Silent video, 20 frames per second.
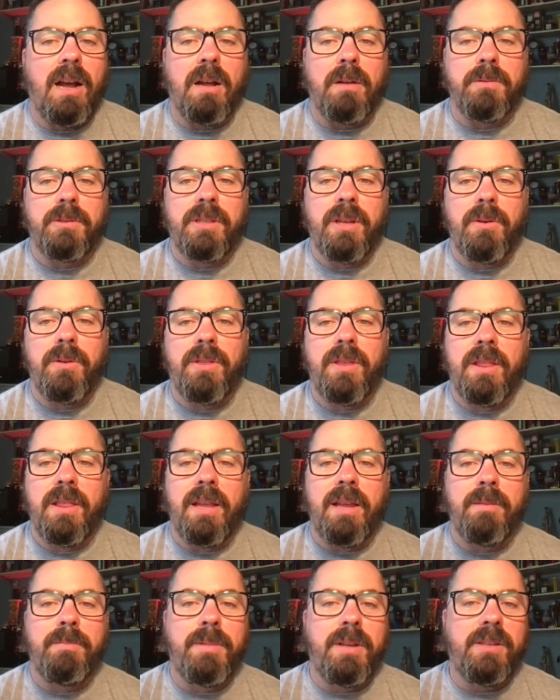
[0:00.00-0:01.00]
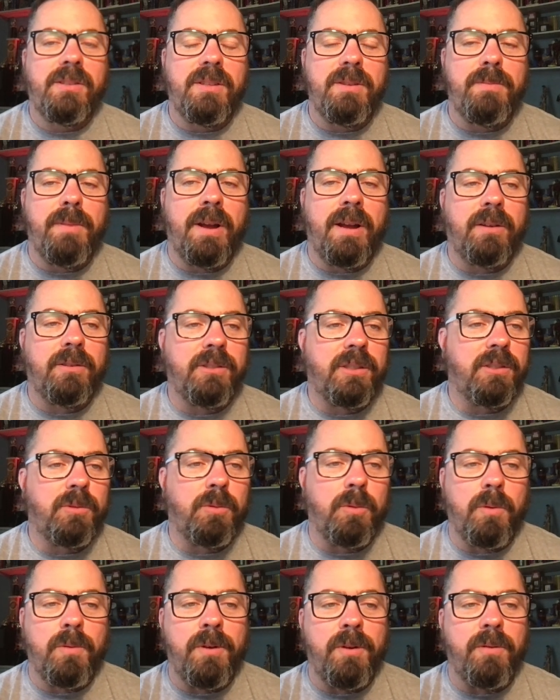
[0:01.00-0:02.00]
Stay within the MDC bounds. That's
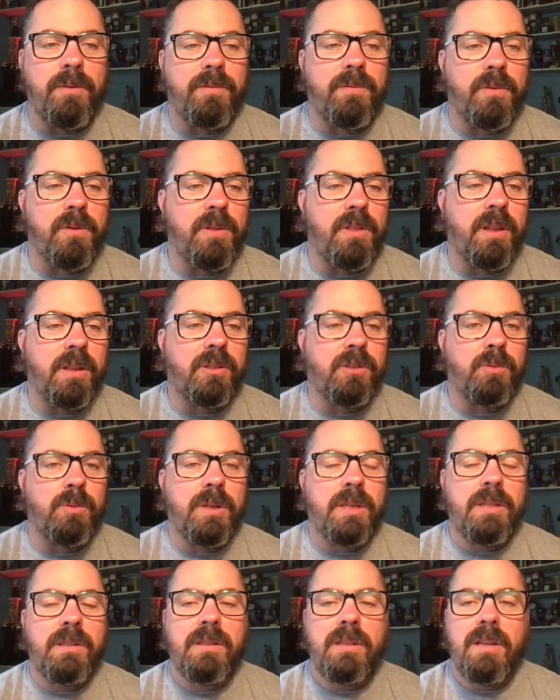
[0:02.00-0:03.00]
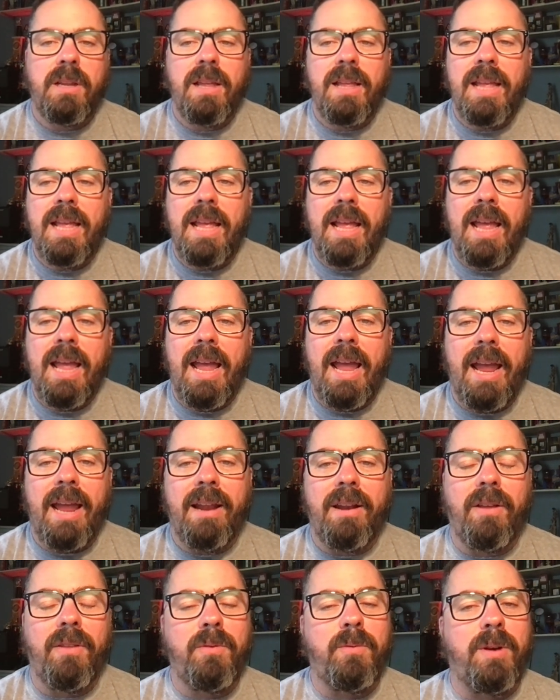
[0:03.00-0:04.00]
what we're doing for this one.
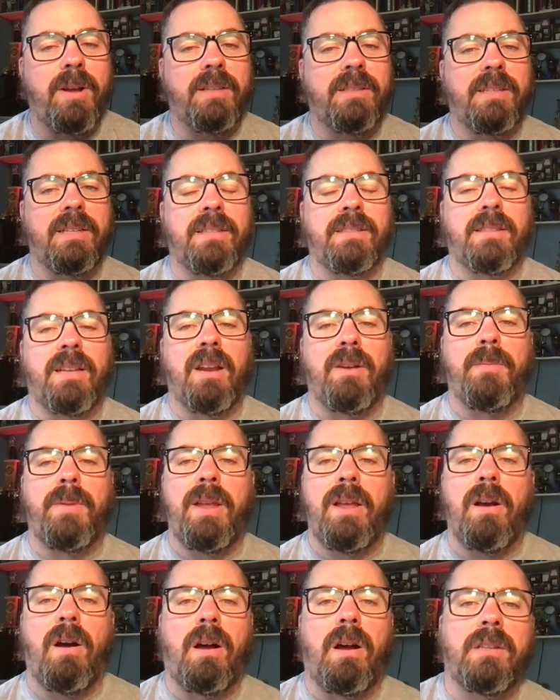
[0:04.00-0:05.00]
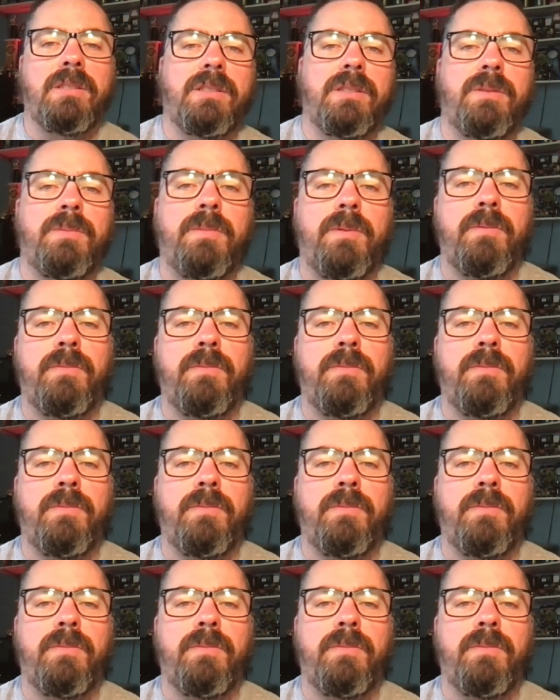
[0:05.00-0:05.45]
And otherwise, it's going to be awesome.